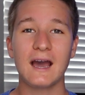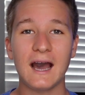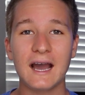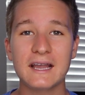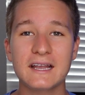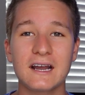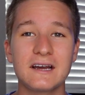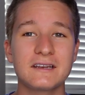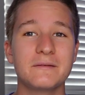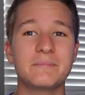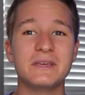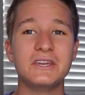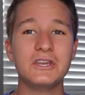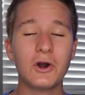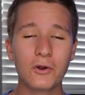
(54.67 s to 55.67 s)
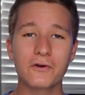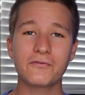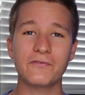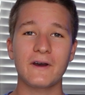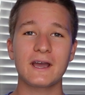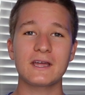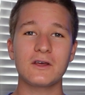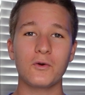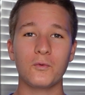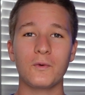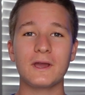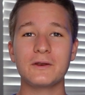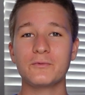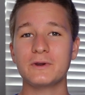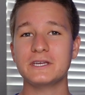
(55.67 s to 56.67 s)
icon to be notified
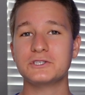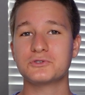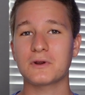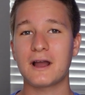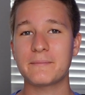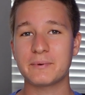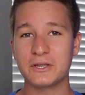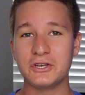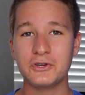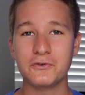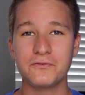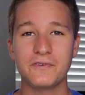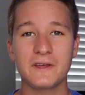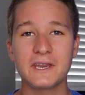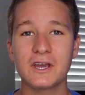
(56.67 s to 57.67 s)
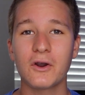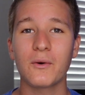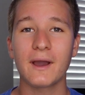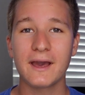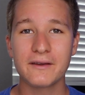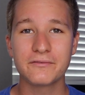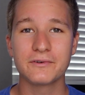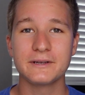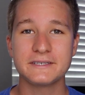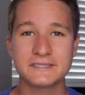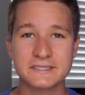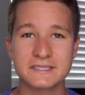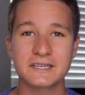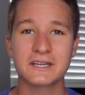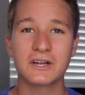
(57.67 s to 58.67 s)
when we drop a new video every
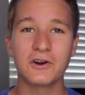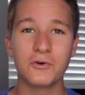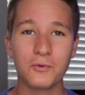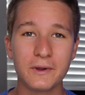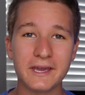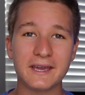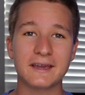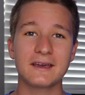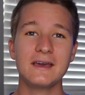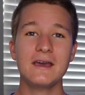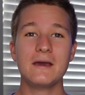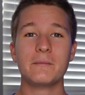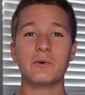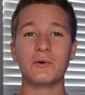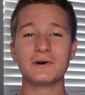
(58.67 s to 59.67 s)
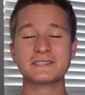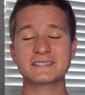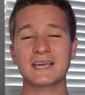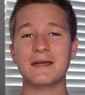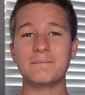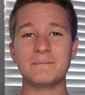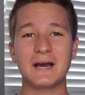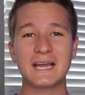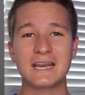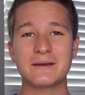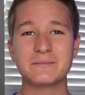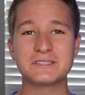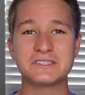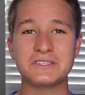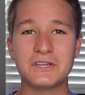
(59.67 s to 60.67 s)
single week. But once again, my name is